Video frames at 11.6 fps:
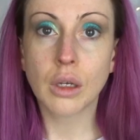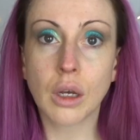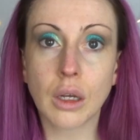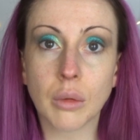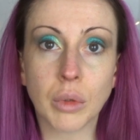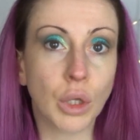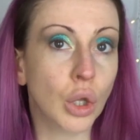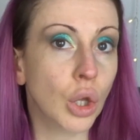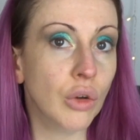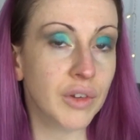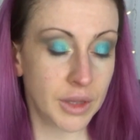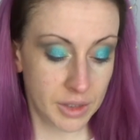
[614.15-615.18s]
I am
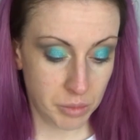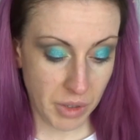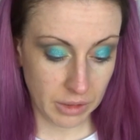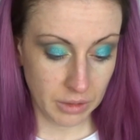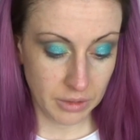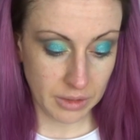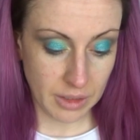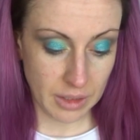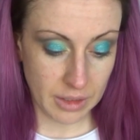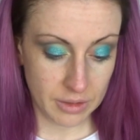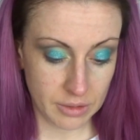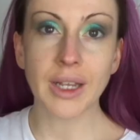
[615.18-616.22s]
loving this palette,
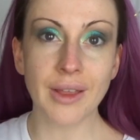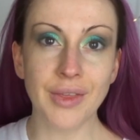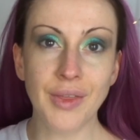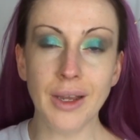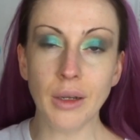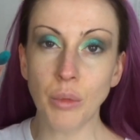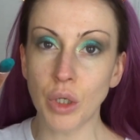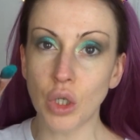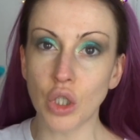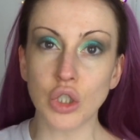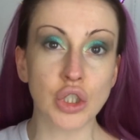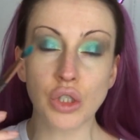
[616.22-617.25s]
guys. Okay, and then I'm gonna
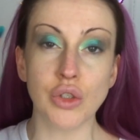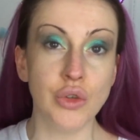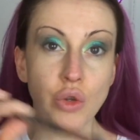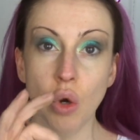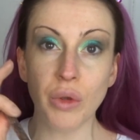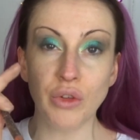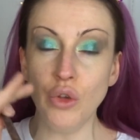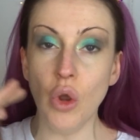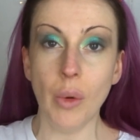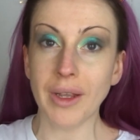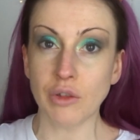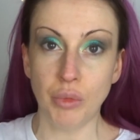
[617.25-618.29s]
go just with
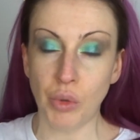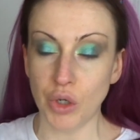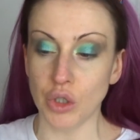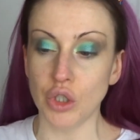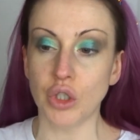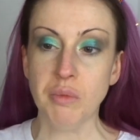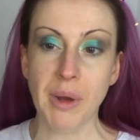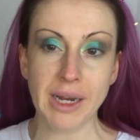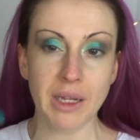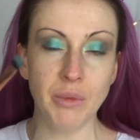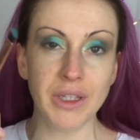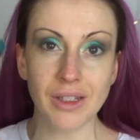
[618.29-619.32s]
no extra product, just
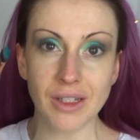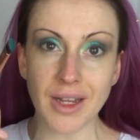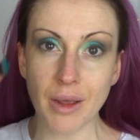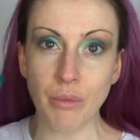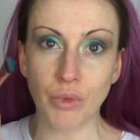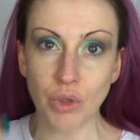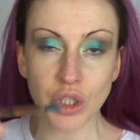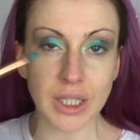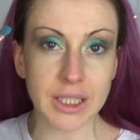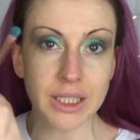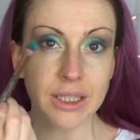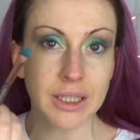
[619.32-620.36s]
back in with the same brush
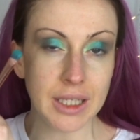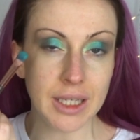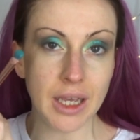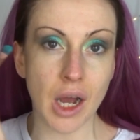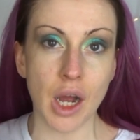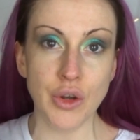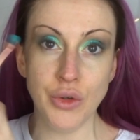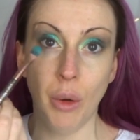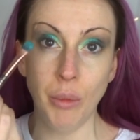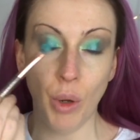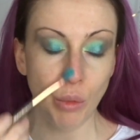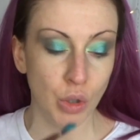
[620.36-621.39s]
I did the
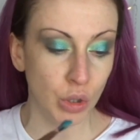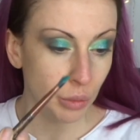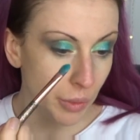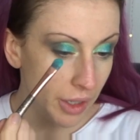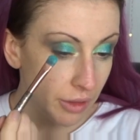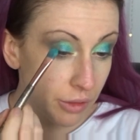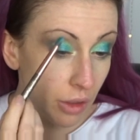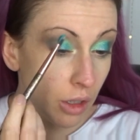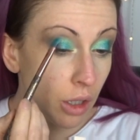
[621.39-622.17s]
Nom Nom colour with.